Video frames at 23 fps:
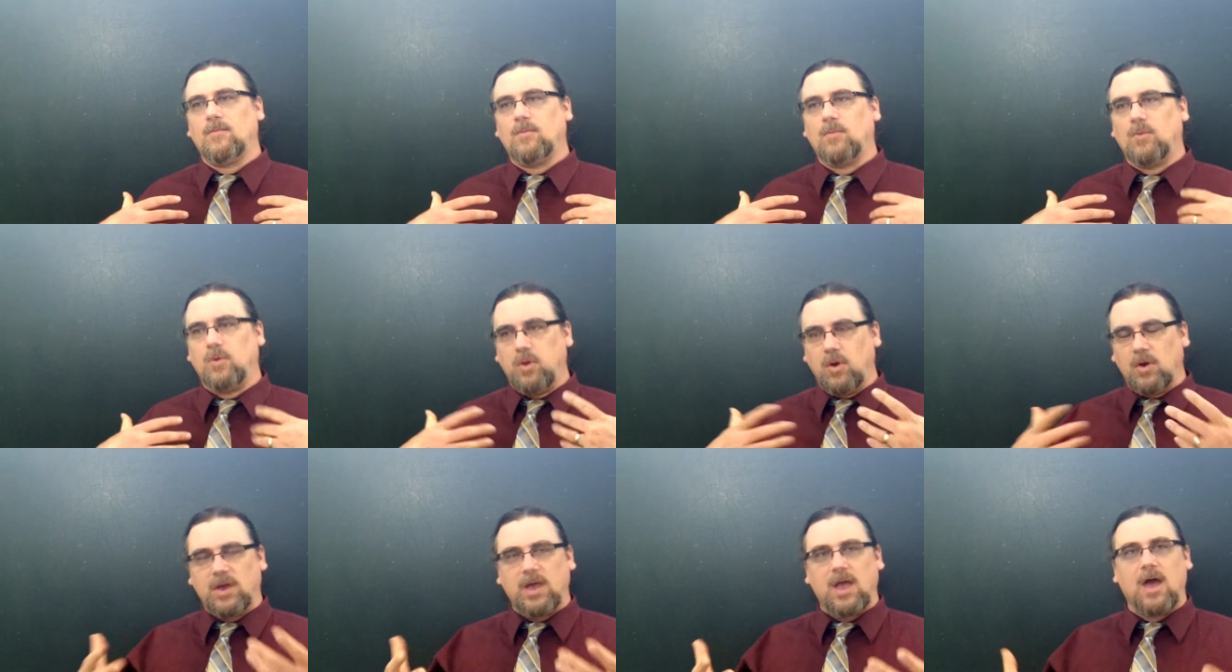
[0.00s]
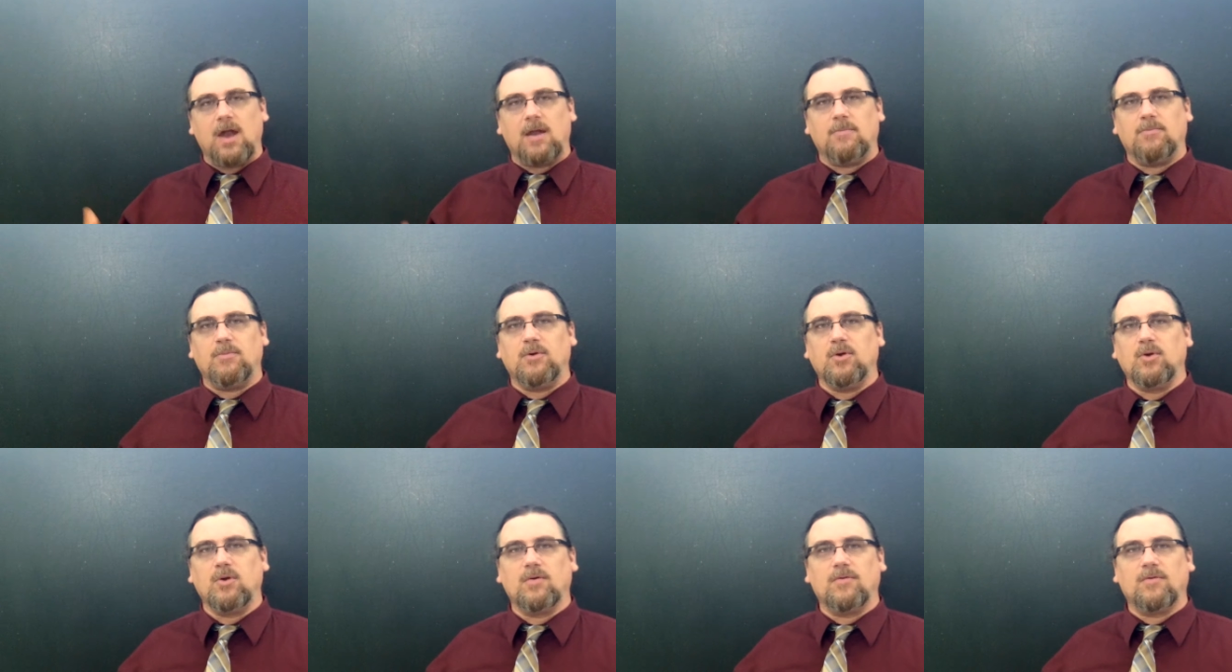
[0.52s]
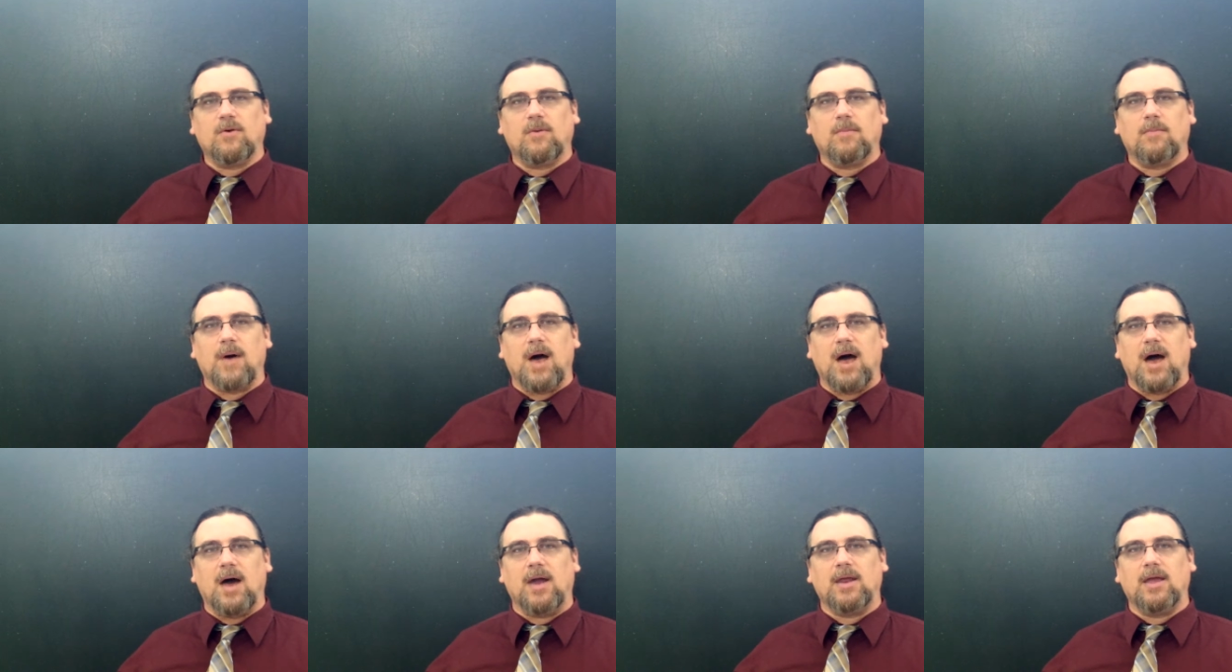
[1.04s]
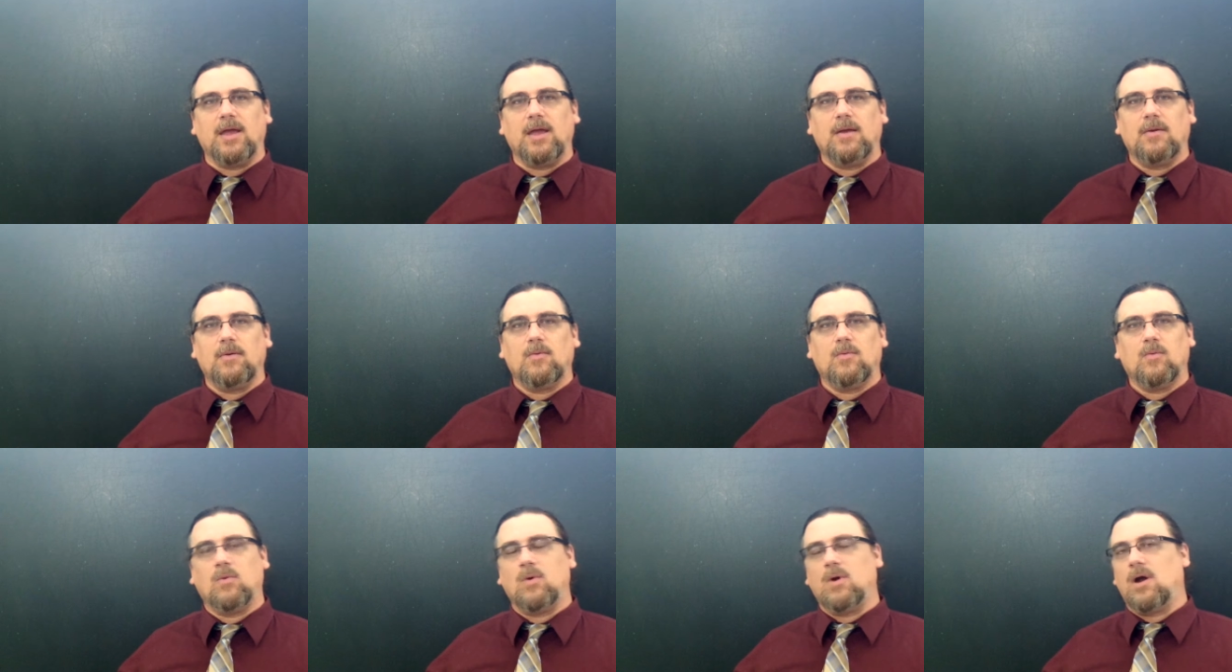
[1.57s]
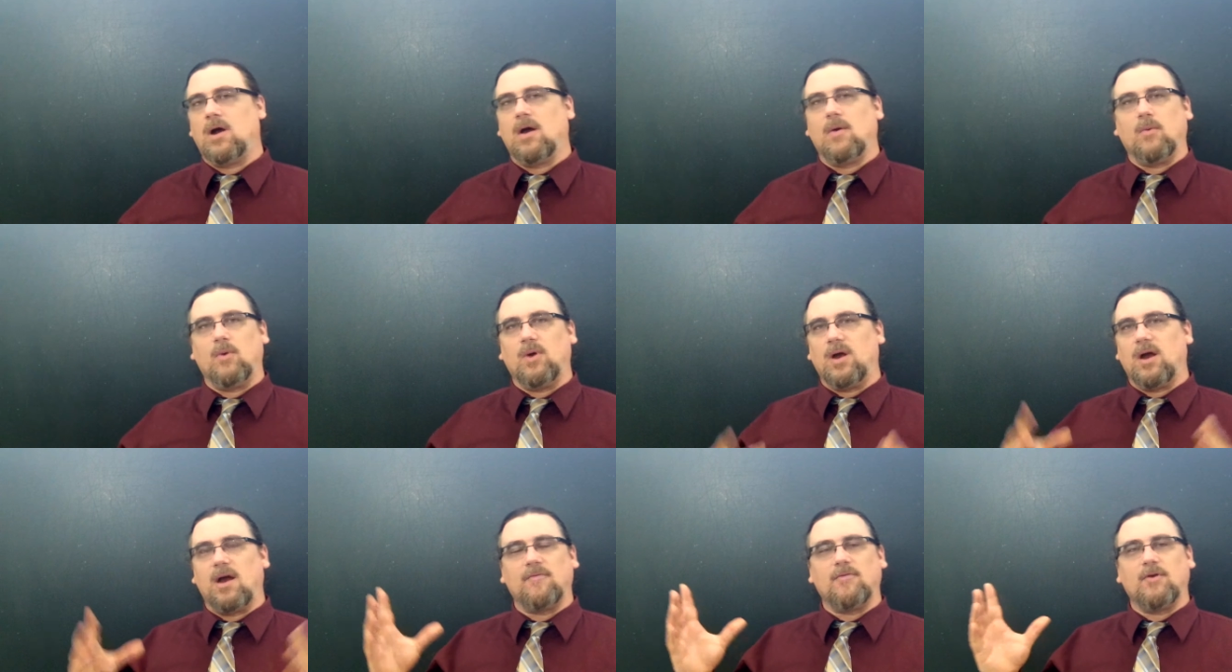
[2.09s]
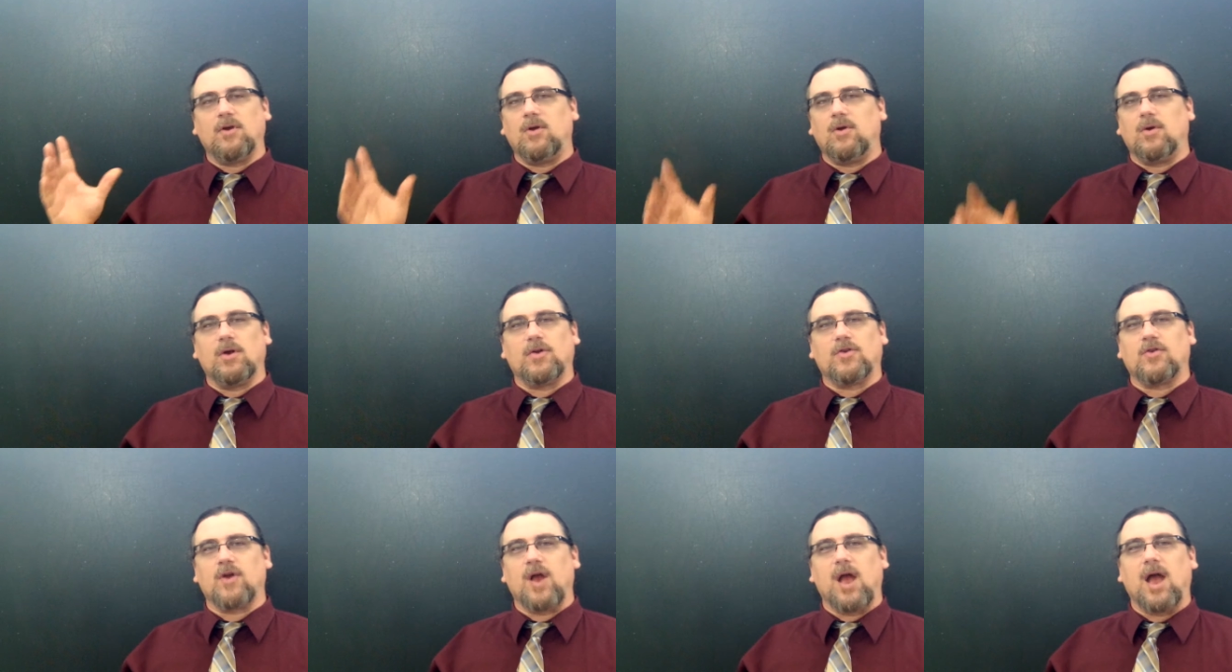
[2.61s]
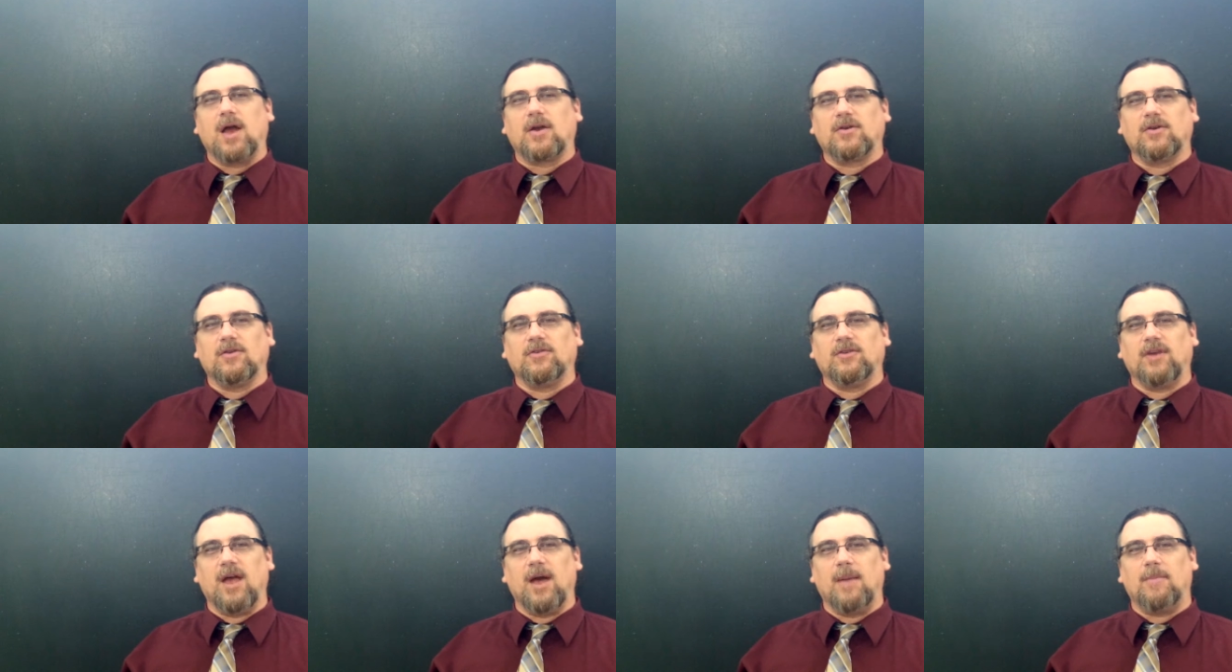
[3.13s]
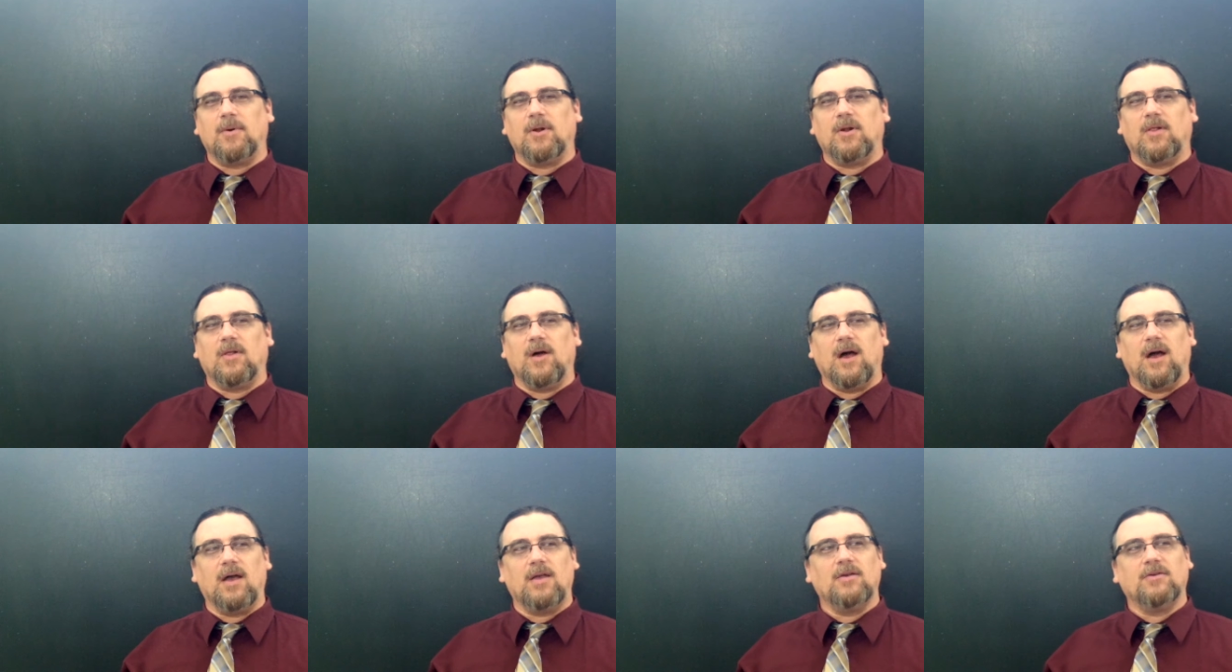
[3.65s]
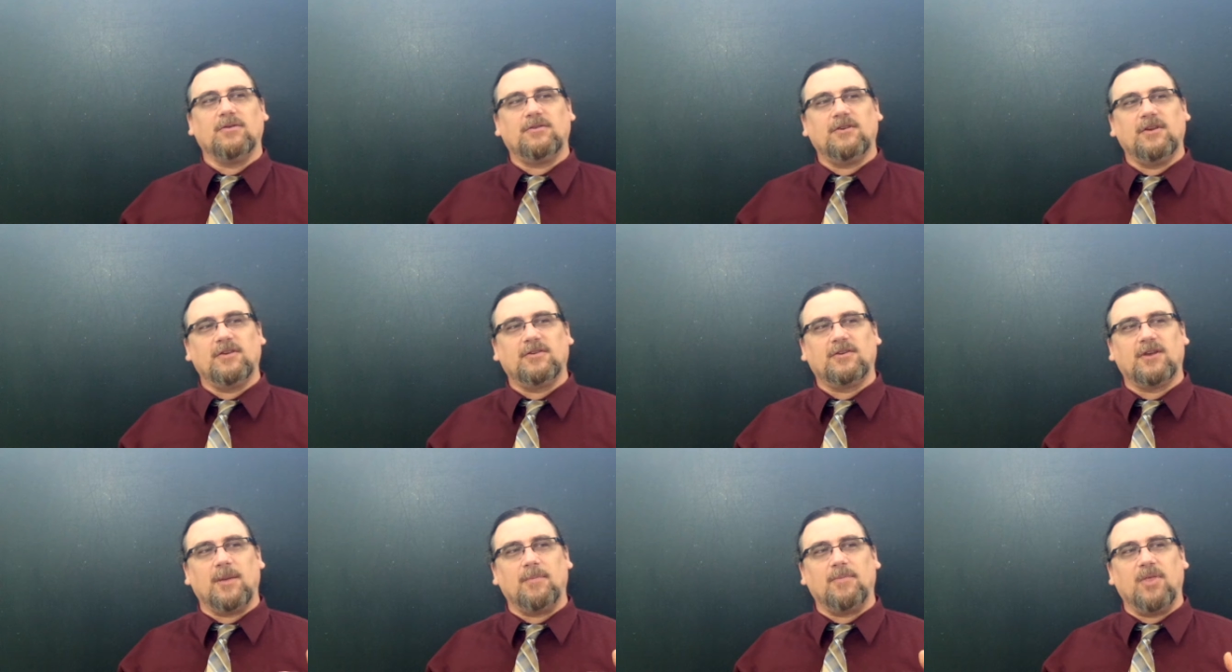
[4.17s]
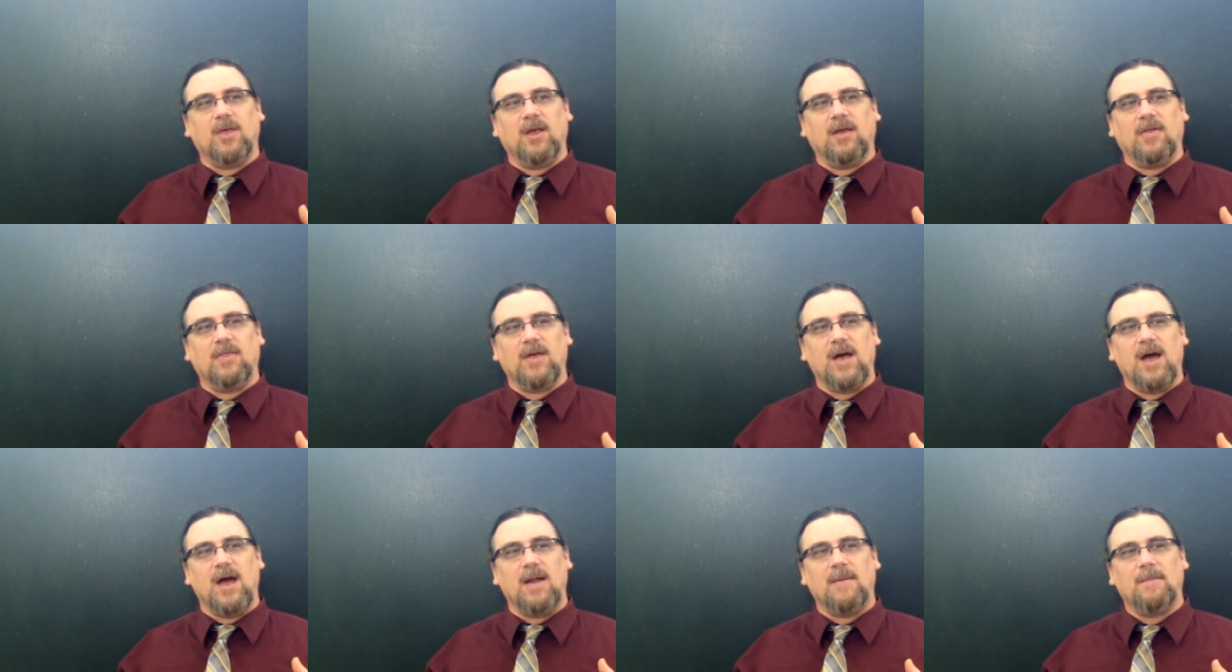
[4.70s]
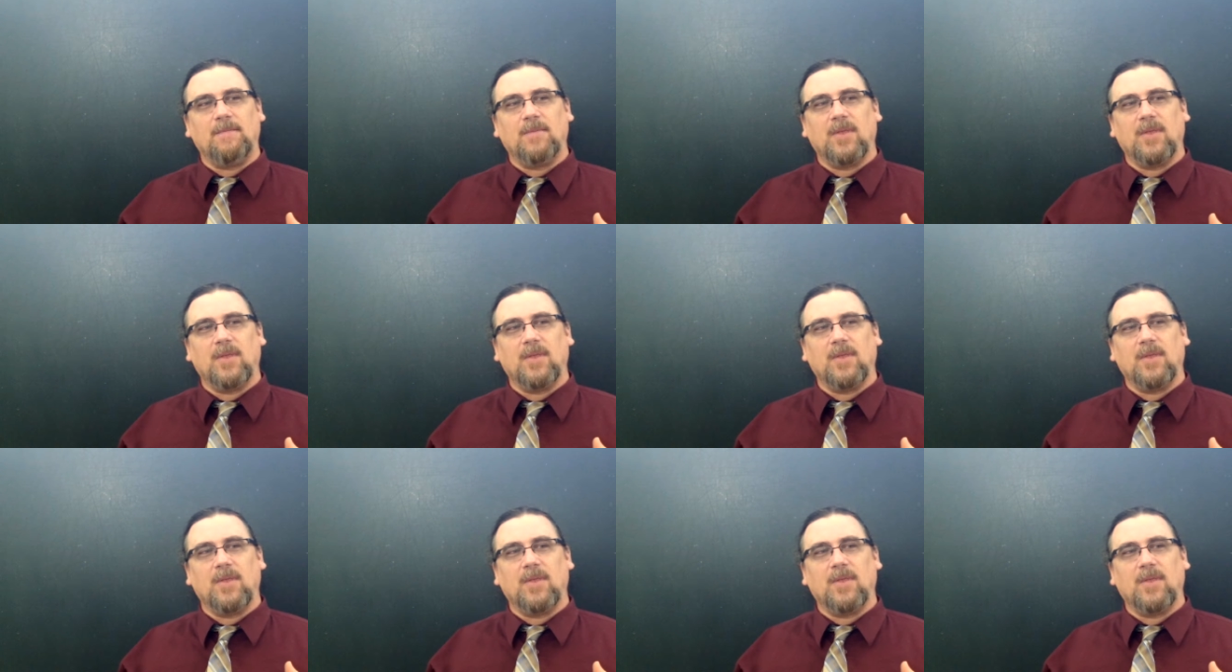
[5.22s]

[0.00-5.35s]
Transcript: look at a beautiful body, wherever your attractions happen to lie, you see something that,